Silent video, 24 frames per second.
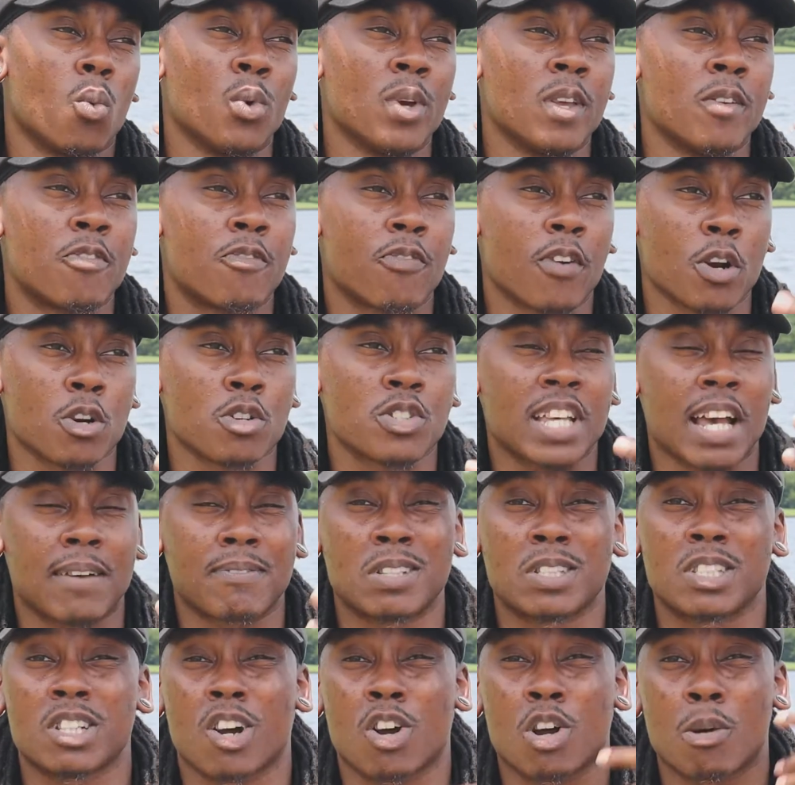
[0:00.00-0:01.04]
we first
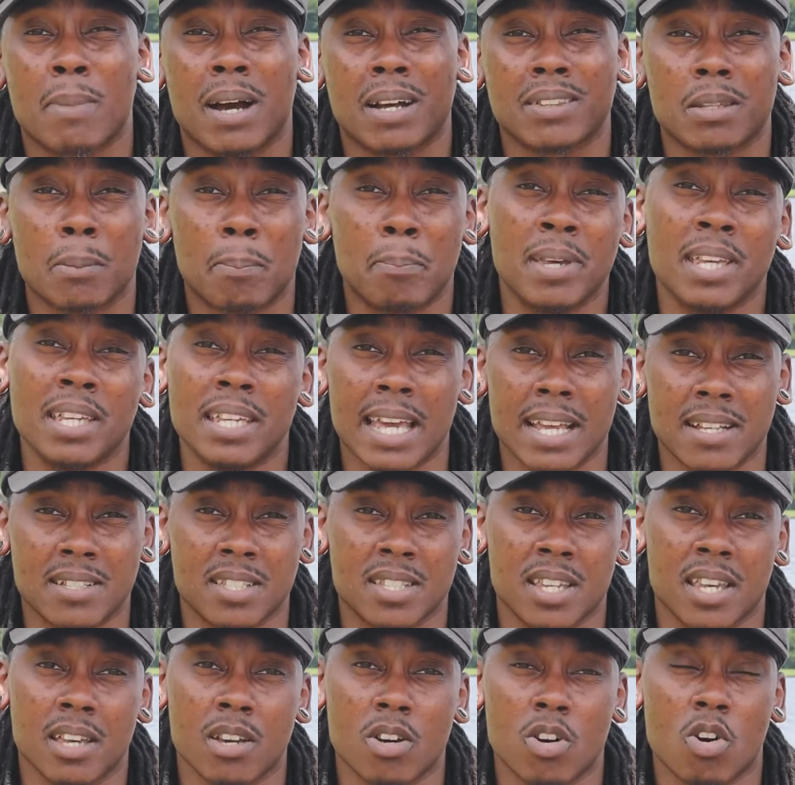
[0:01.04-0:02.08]
have to talk about the pH
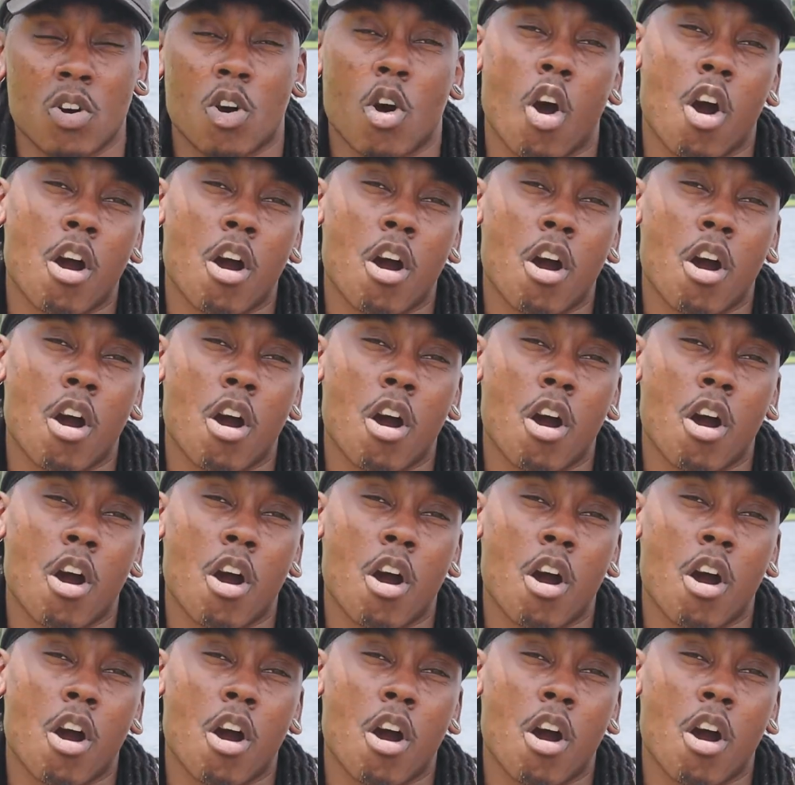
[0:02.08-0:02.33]
scale.